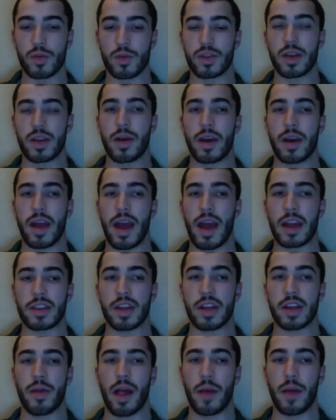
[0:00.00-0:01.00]
my cash
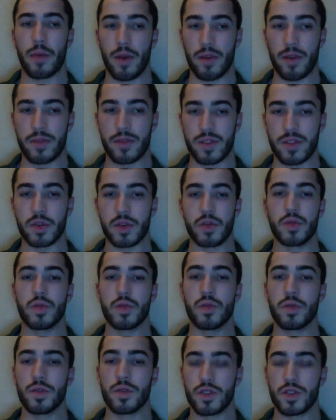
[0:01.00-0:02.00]
game lineup will have
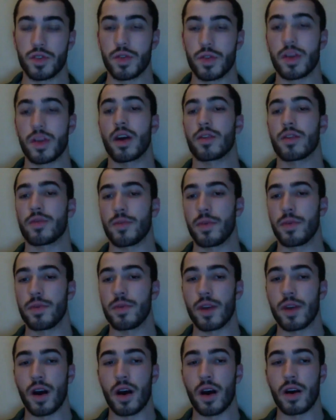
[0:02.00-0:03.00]
2 shooting guards from
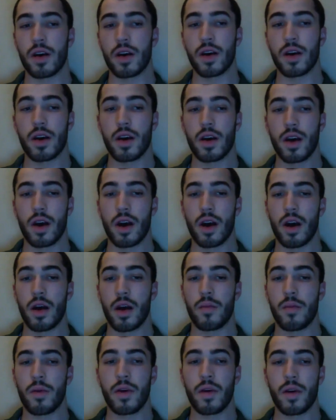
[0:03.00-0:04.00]
Utah.
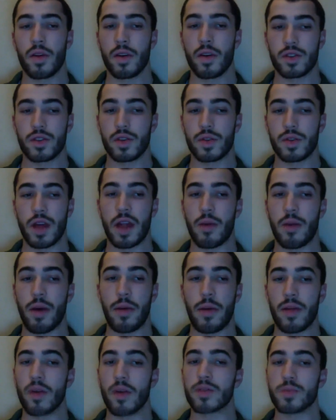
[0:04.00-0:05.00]
There's no doubt. I
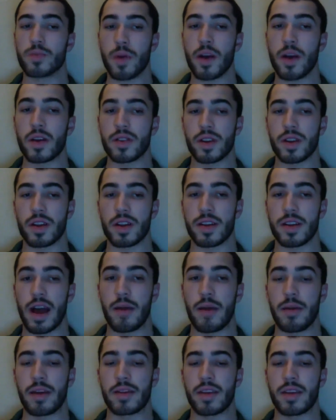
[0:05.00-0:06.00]
mean, those players are going to
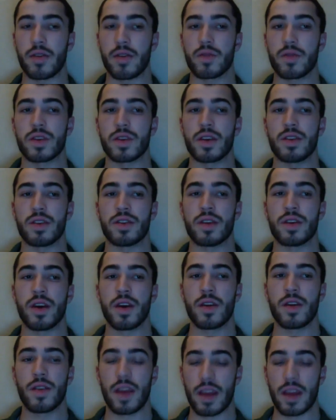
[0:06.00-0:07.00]
dominate the usage.
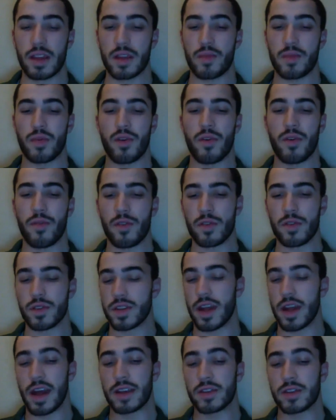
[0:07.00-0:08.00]
They get the peripheral
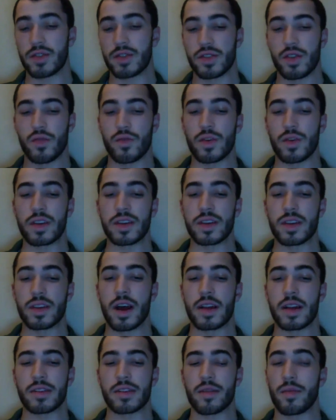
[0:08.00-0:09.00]
stats. There's no reason
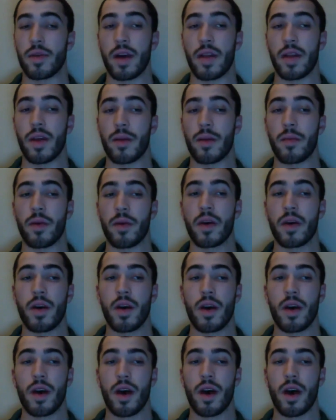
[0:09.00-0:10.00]
not to play them.
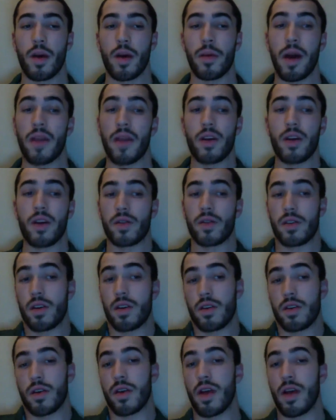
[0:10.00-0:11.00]
And
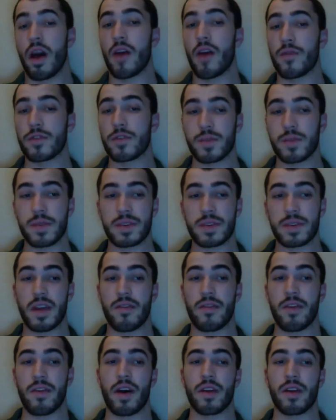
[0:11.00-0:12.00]
they offer some insane
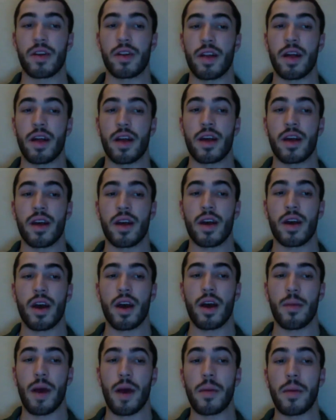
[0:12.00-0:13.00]
value today.
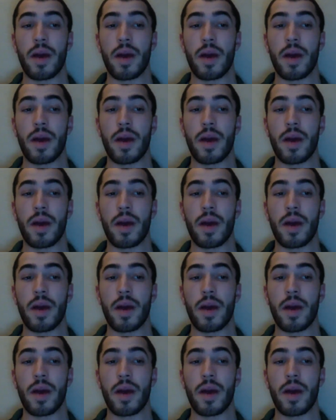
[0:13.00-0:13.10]
I think I'll